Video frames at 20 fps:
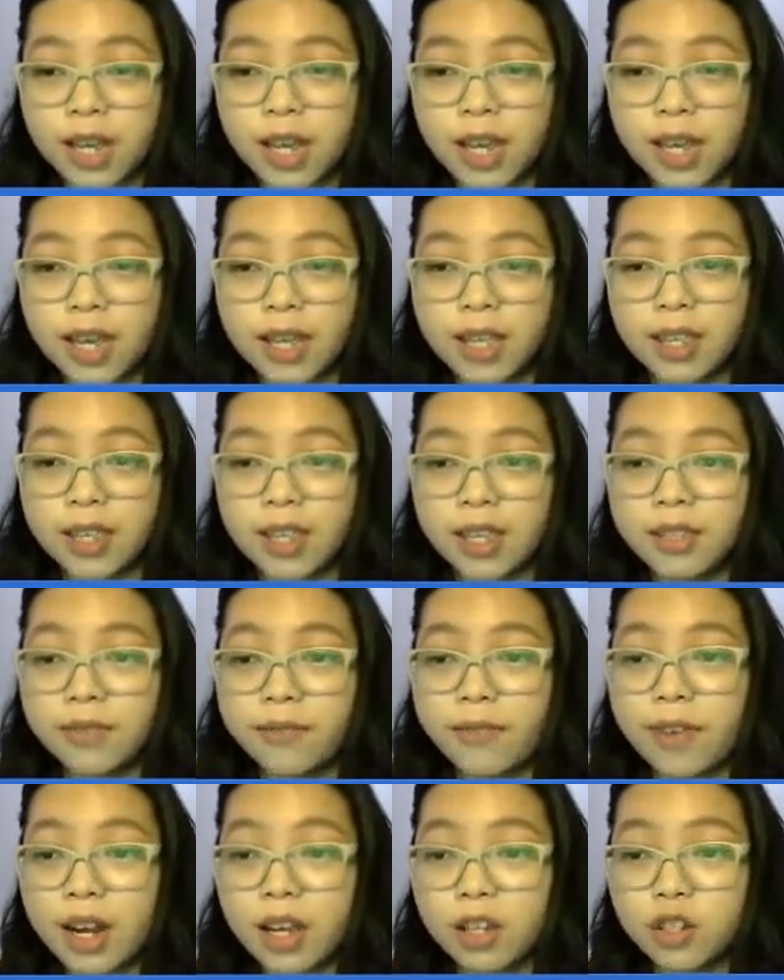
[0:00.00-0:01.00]
And
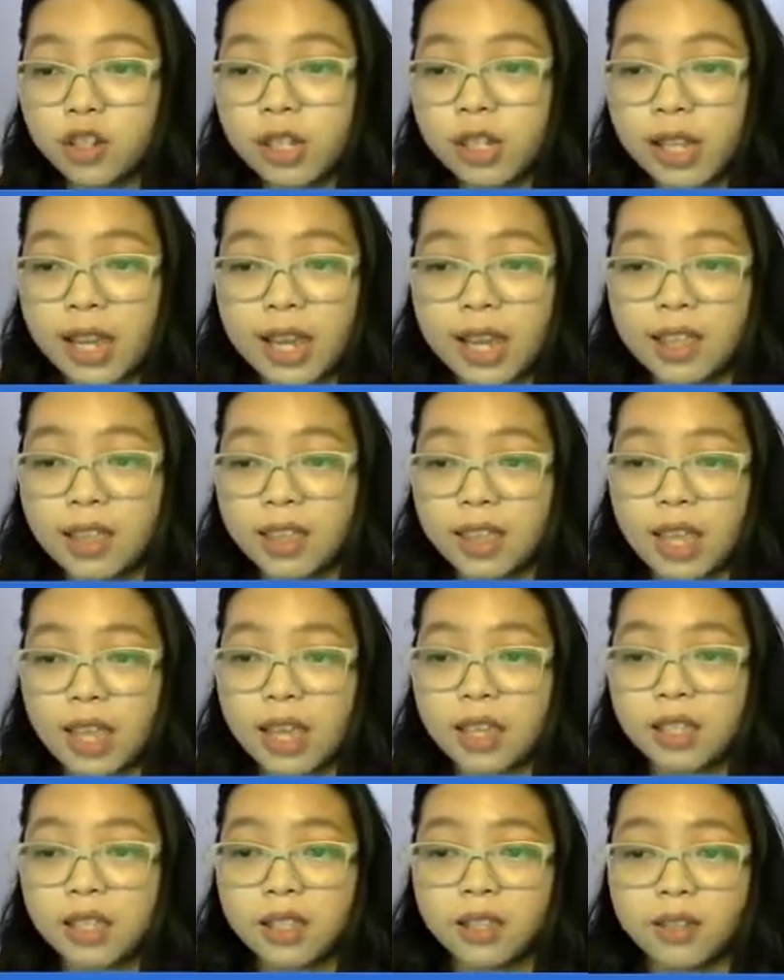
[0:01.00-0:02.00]
this financial aid
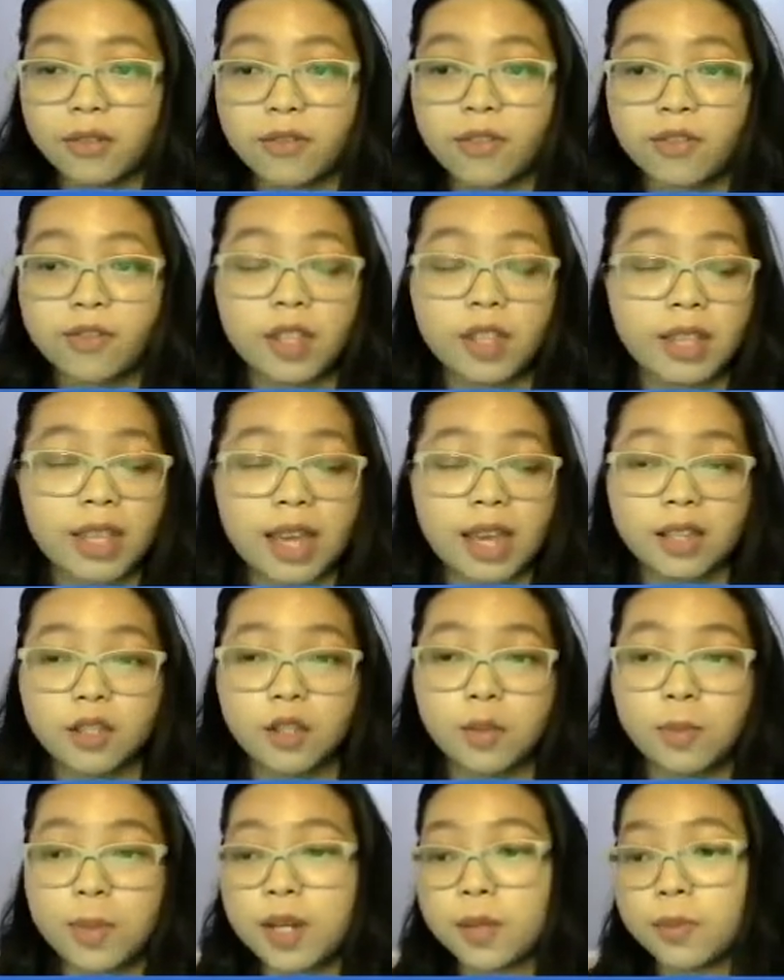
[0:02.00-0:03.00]
takes 15
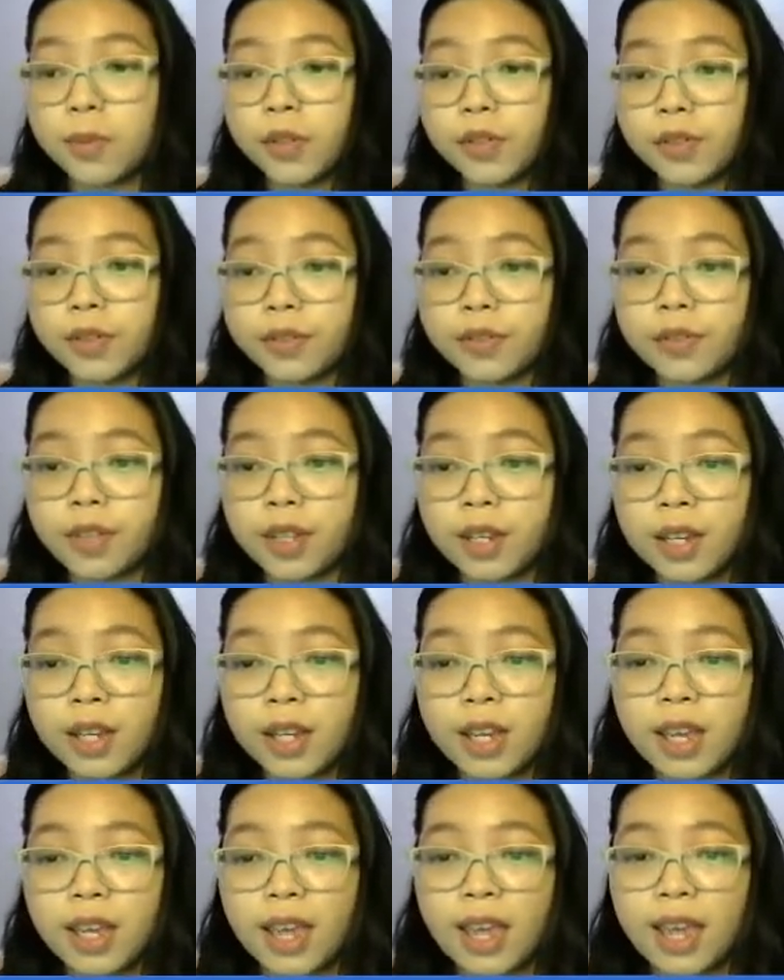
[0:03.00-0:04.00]
days to be approved.
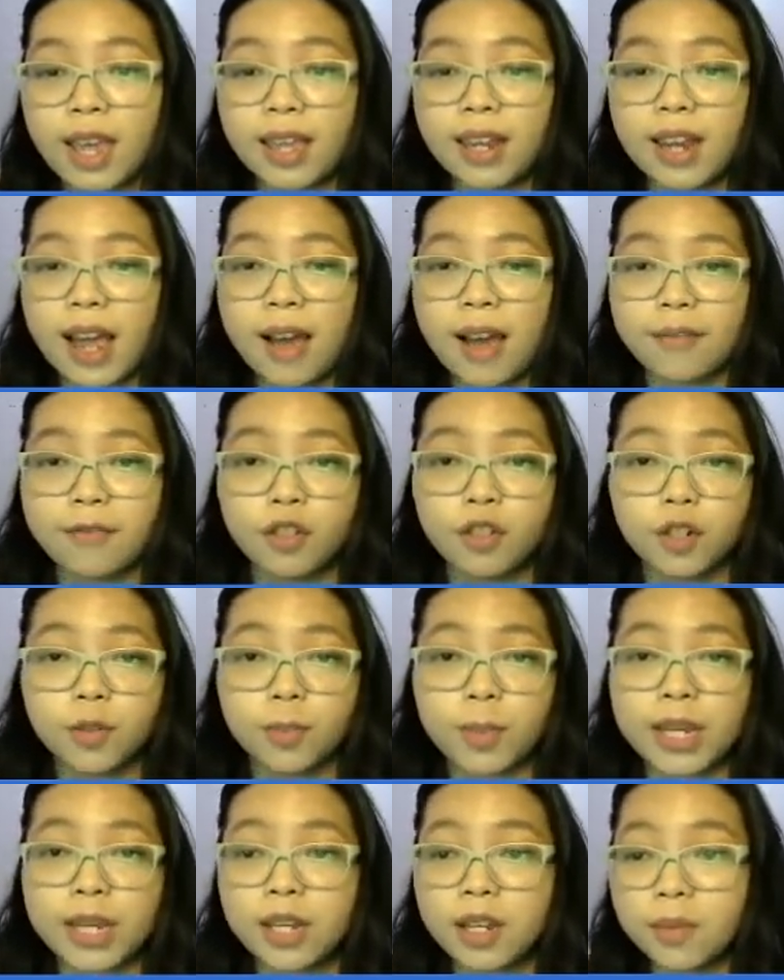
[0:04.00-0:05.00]
And
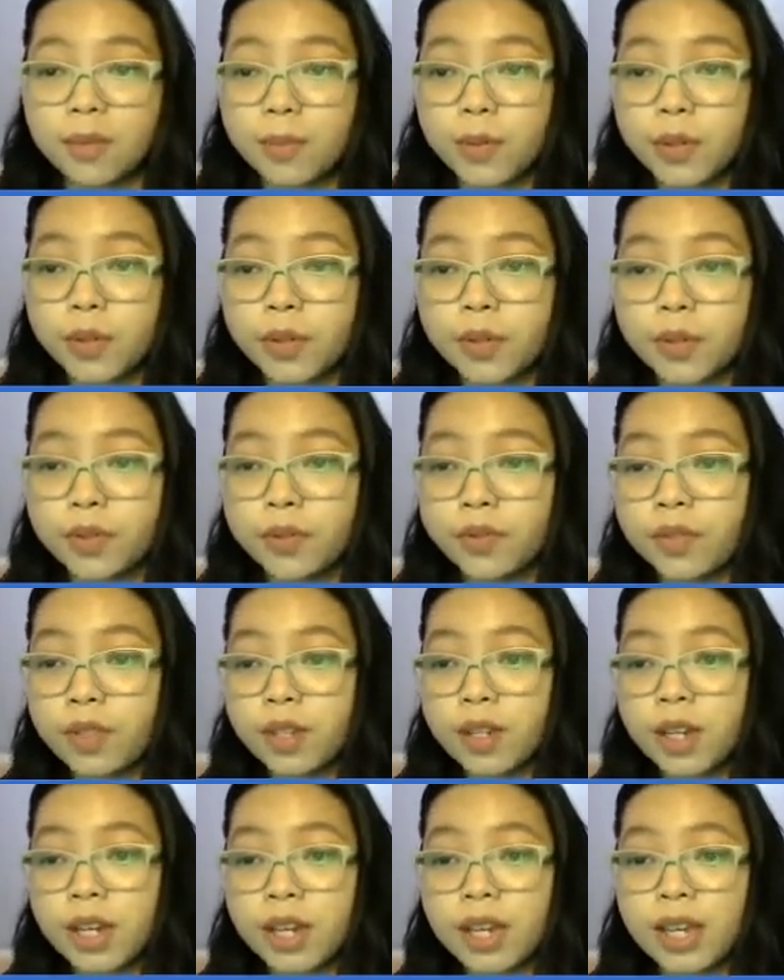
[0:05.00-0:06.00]
after being
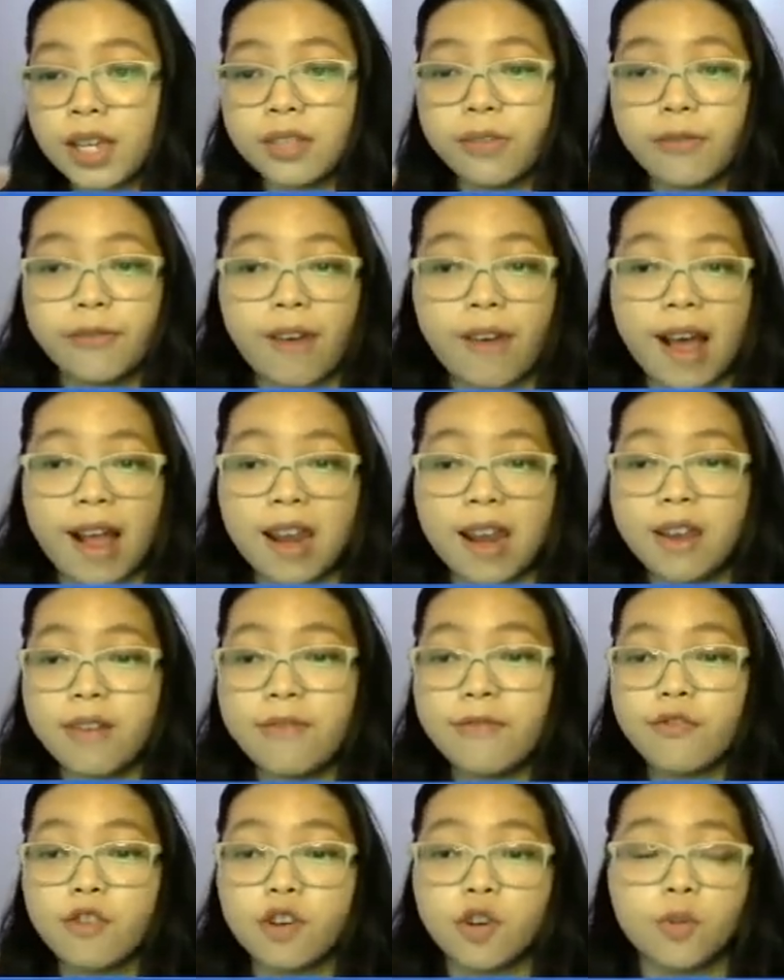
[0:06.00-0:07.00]
approved, it's
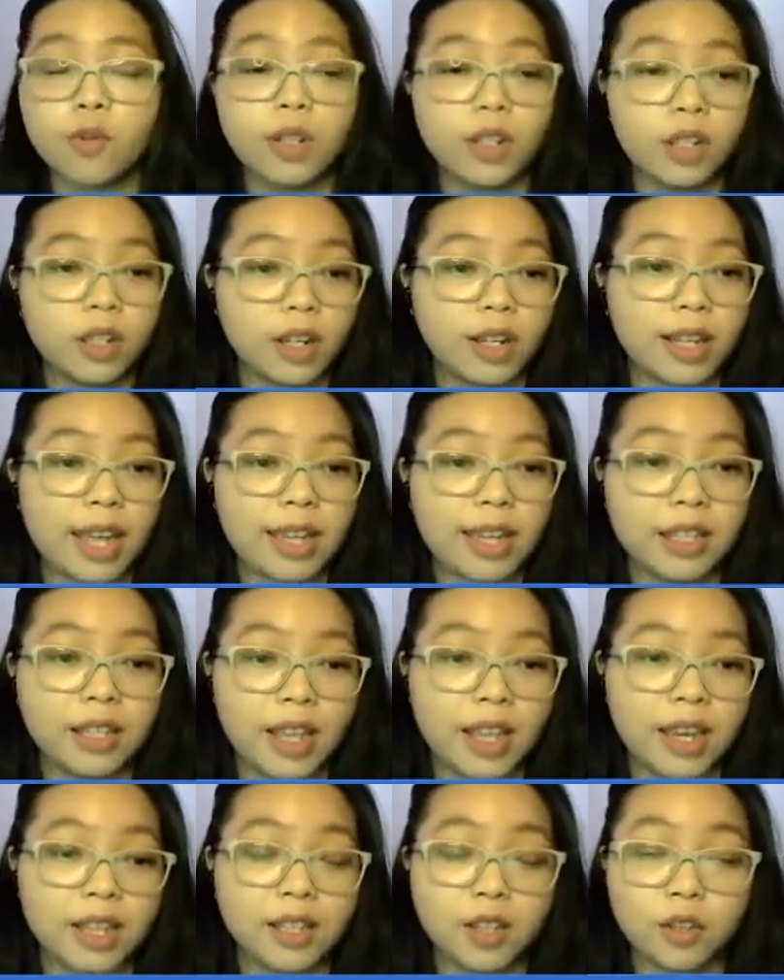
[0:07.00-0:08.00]
valid for
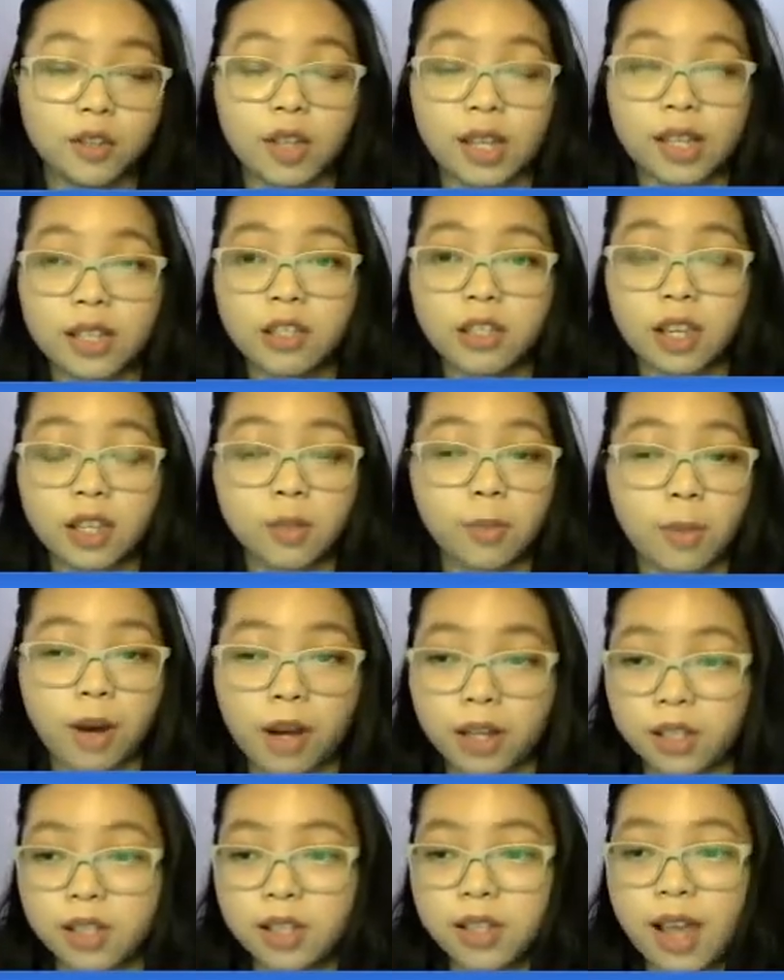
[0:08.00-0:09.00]
180 days. So that's 6
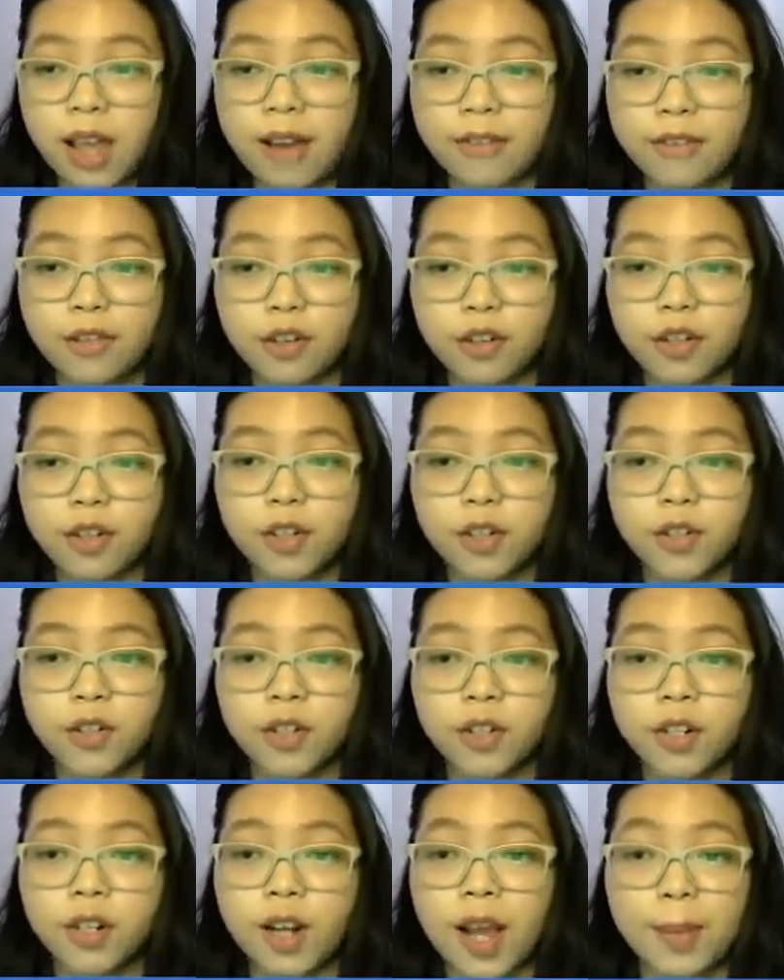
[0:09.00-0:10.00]
months after
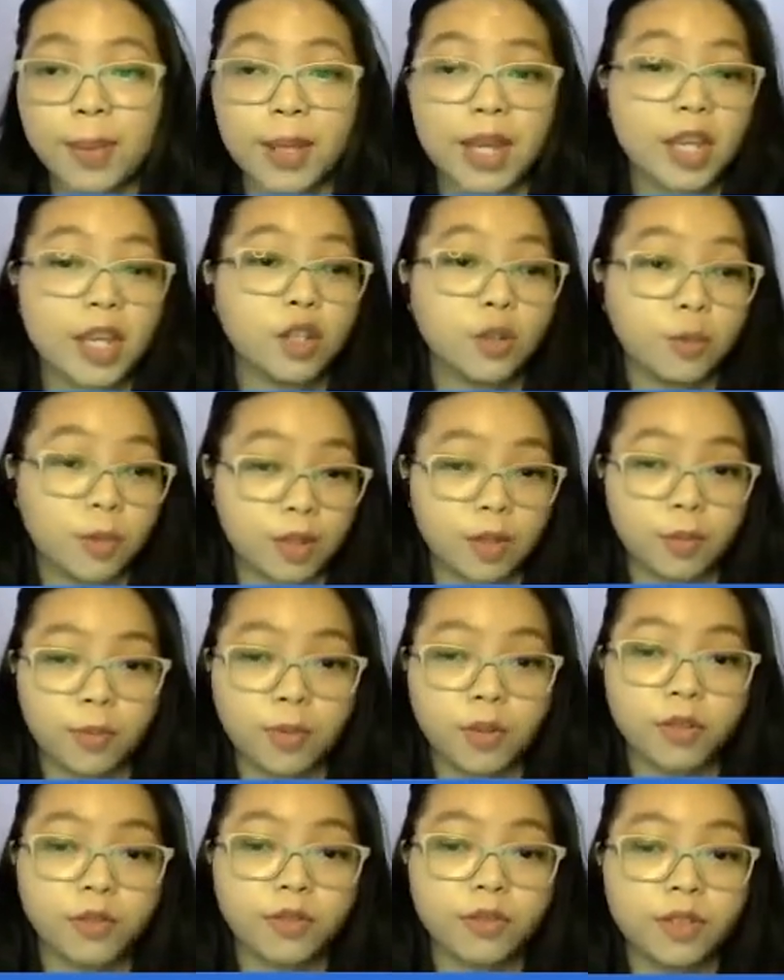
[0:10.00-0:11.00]
your application was
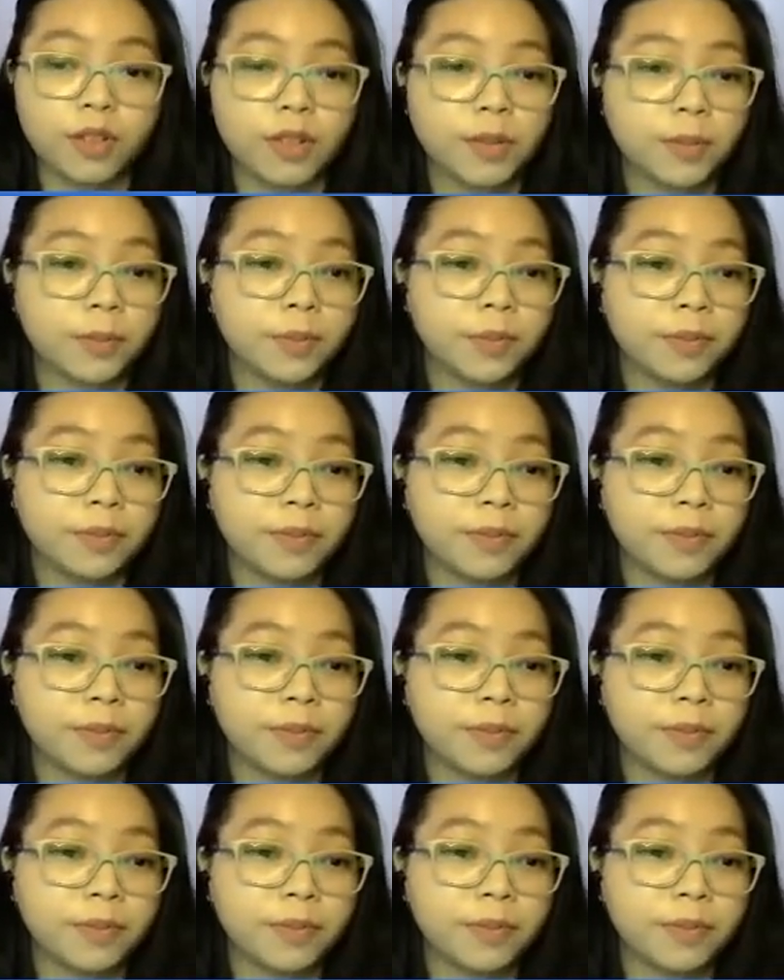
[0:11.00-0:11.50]
approved.